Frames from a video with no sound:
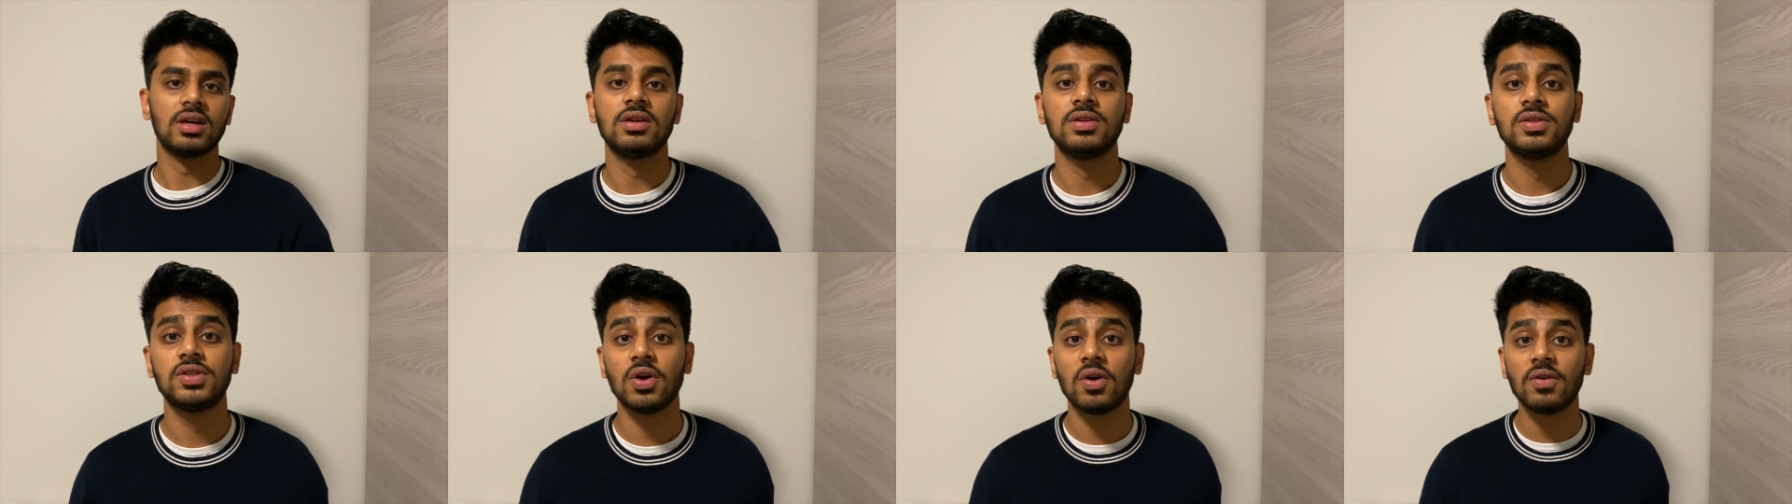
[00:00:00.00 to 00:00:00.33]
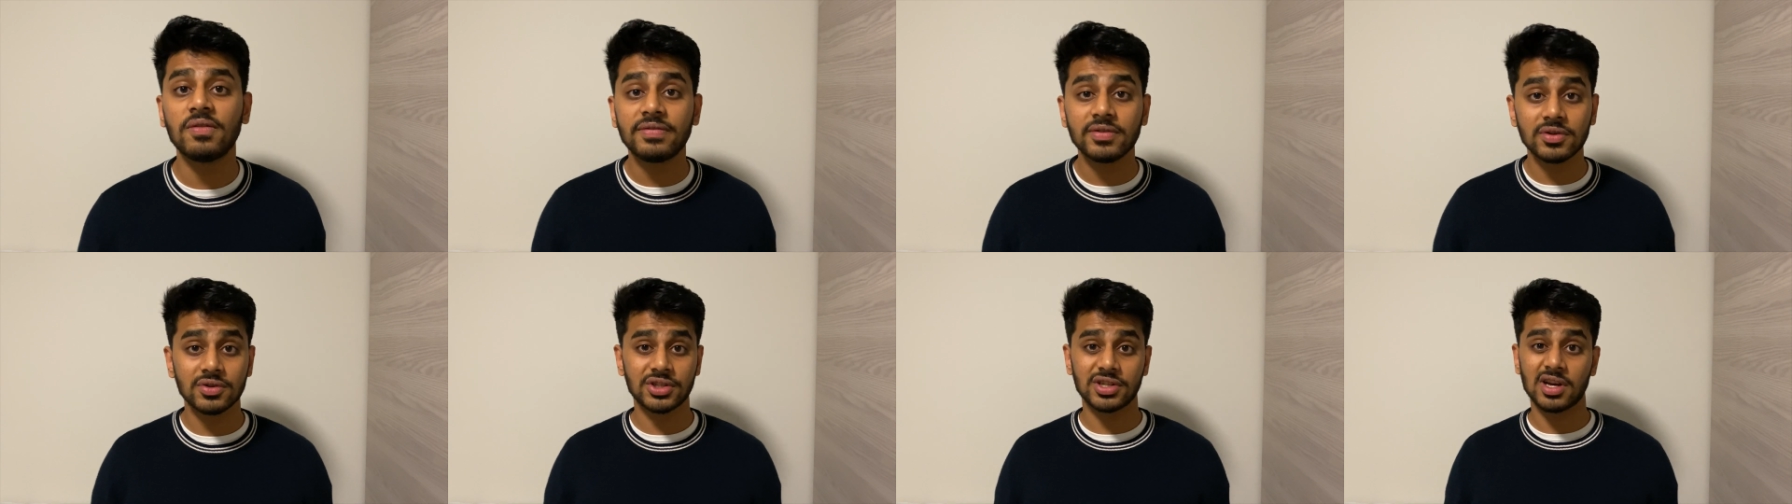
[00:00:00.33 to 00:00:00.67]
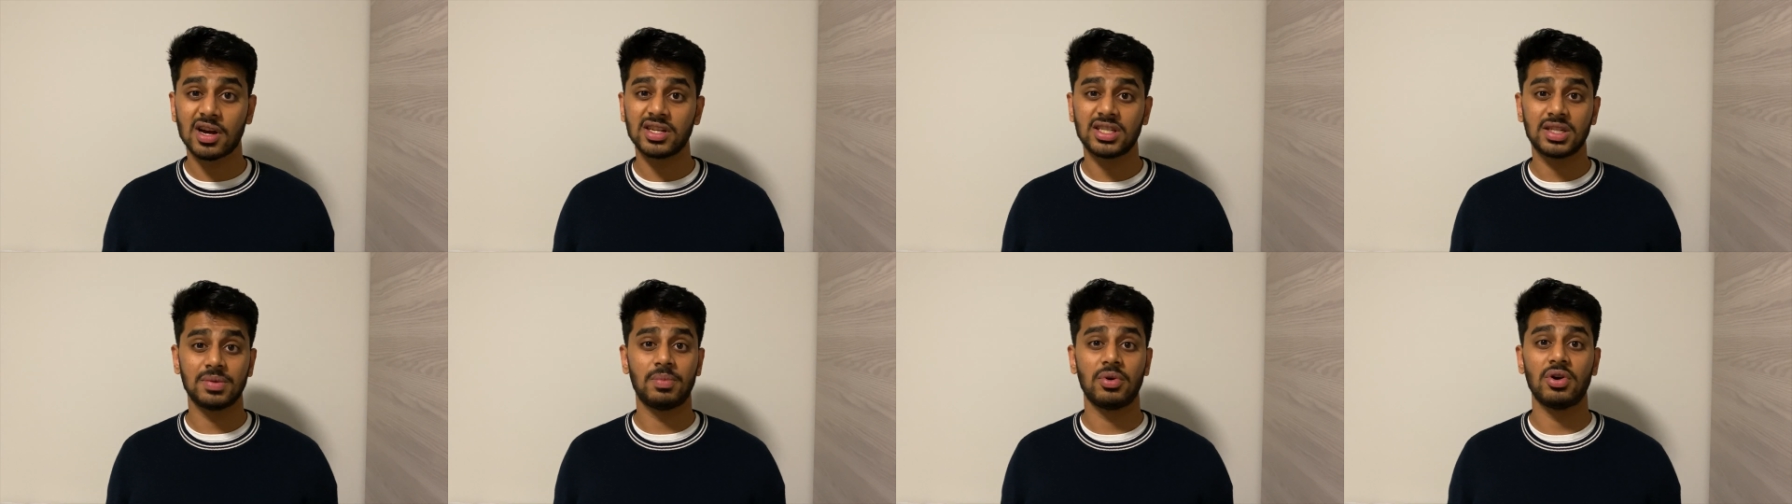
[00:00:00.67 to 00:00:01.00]
Don't feel shy
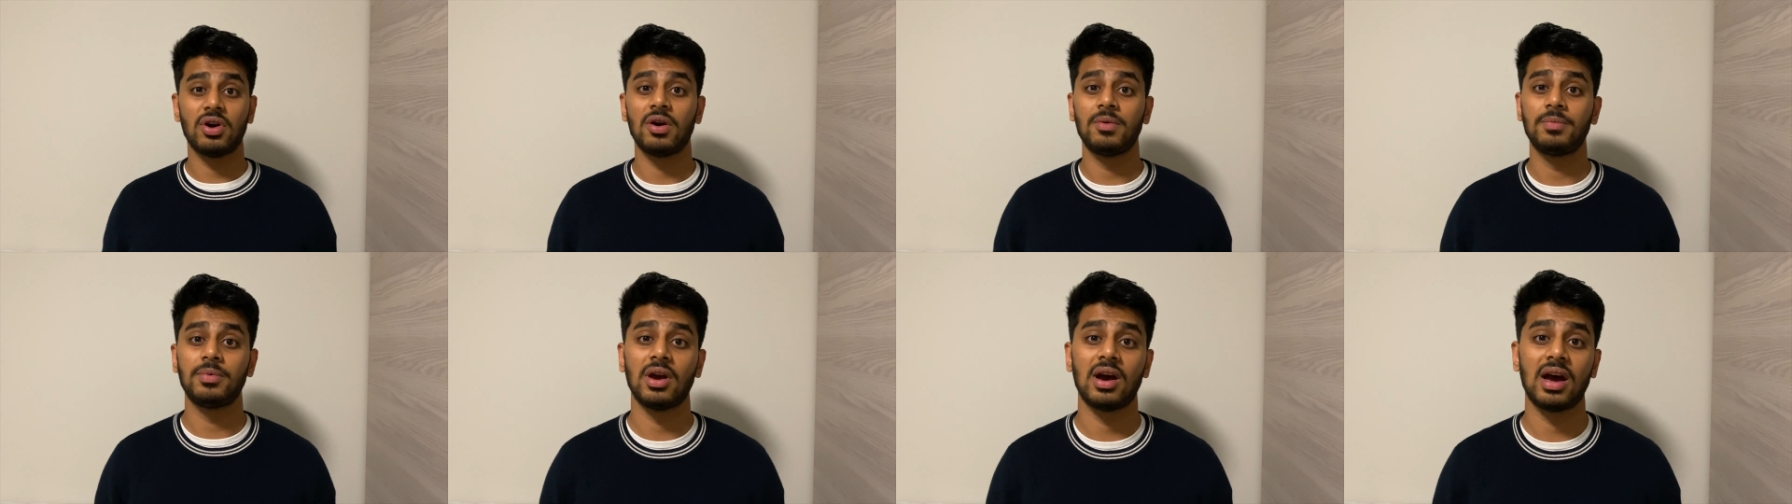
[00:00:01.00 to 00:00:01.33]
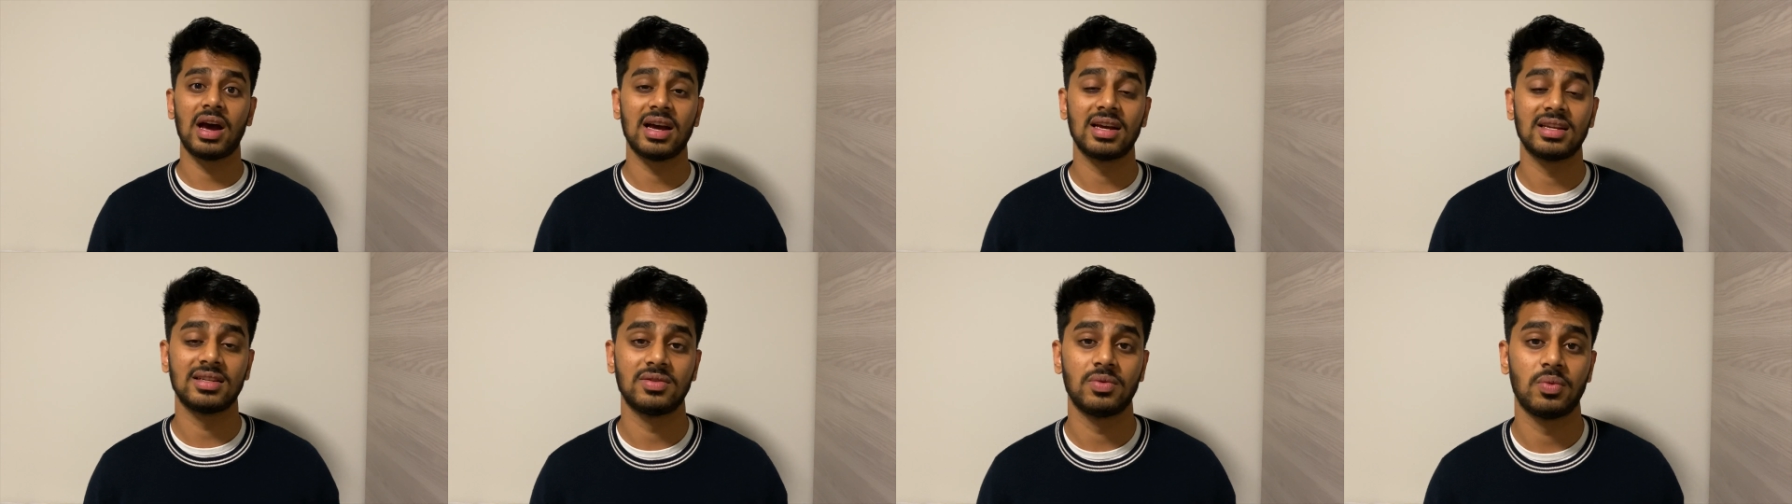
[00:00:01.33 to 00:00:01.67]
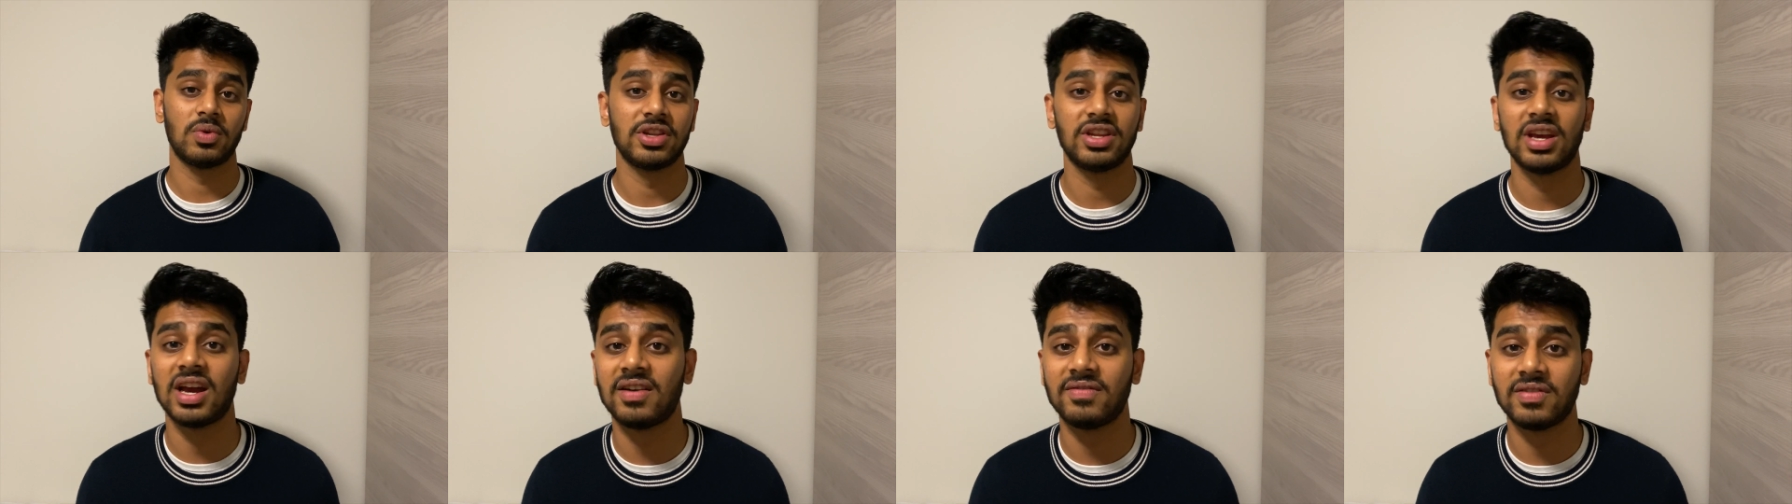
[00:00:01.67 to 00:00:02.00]
to put up your hand when
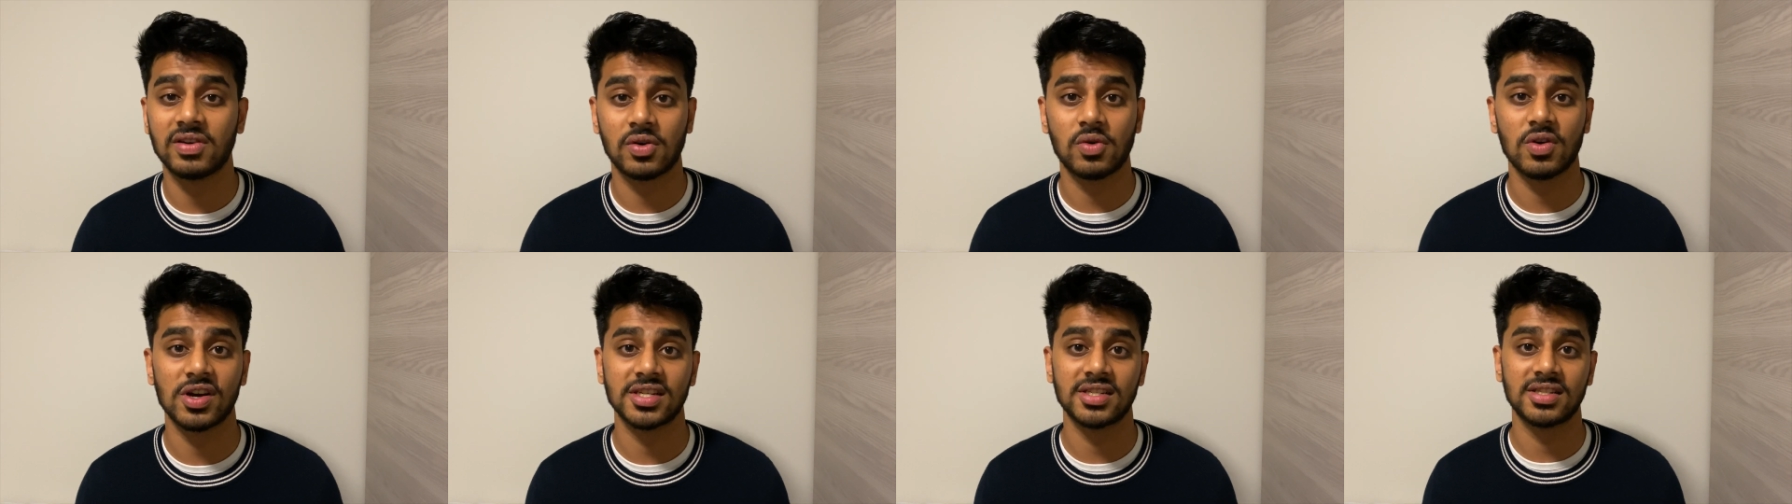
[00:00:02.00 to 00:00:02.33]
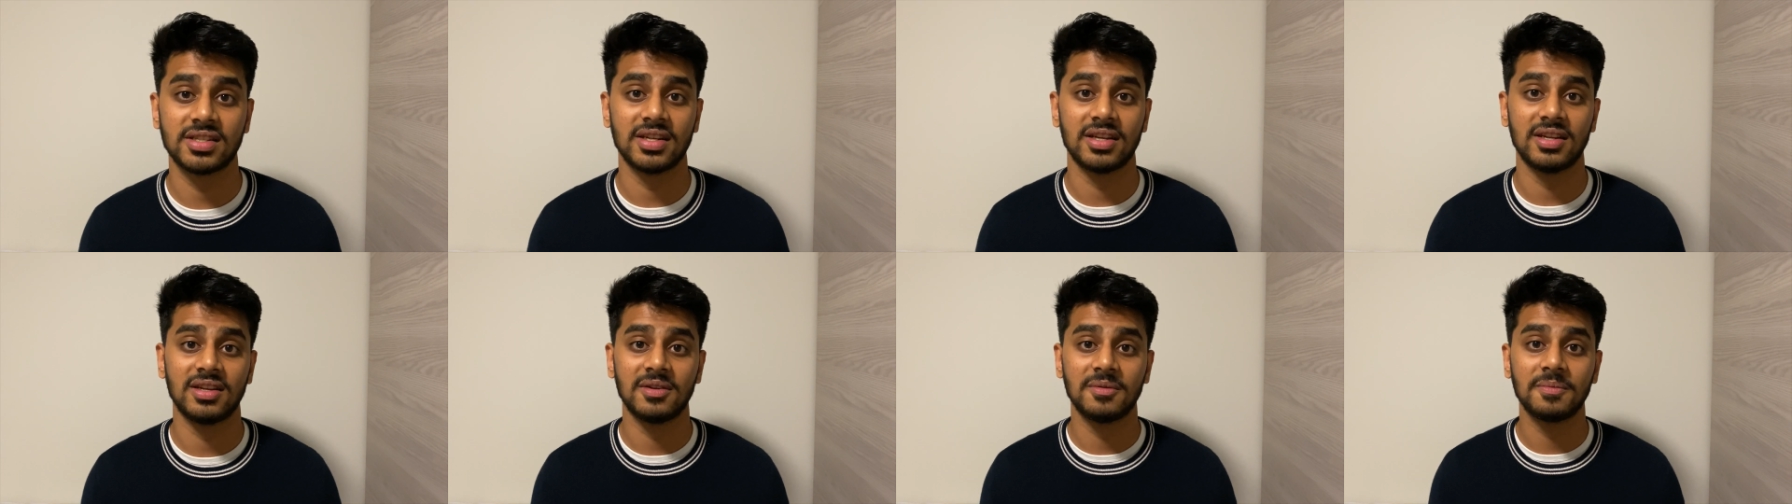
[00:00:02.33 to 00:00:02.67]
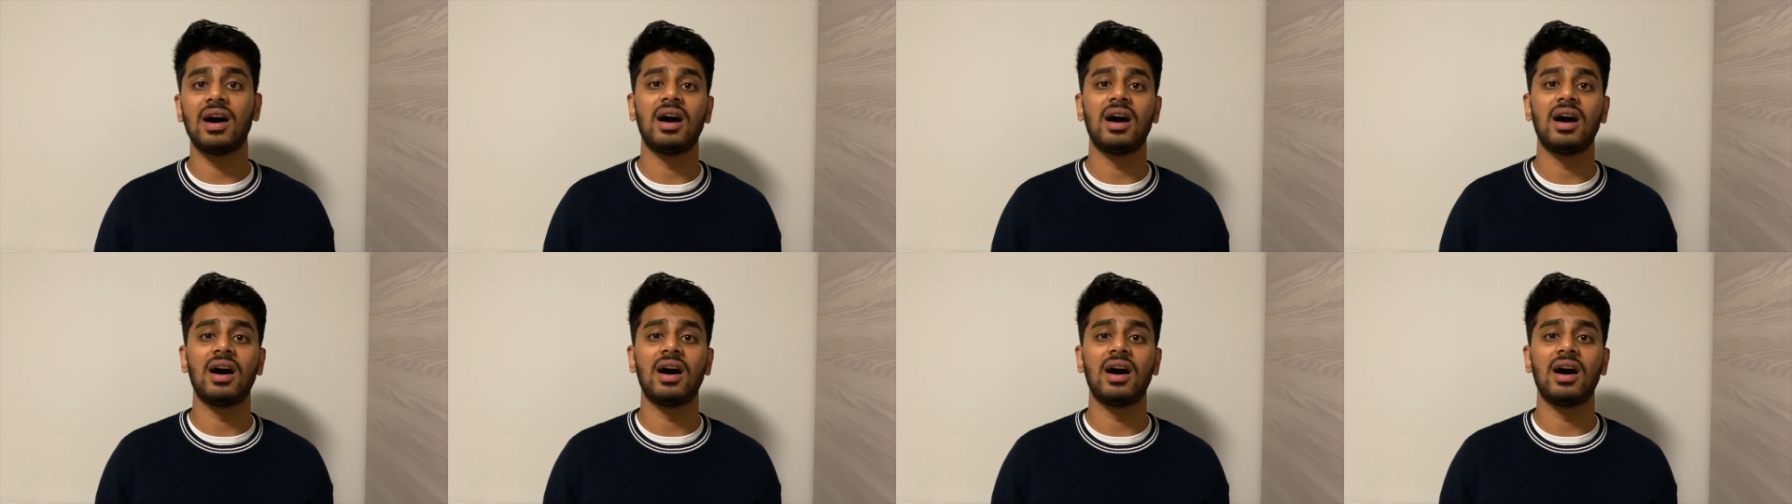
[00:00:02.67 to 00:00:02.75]
you have a question.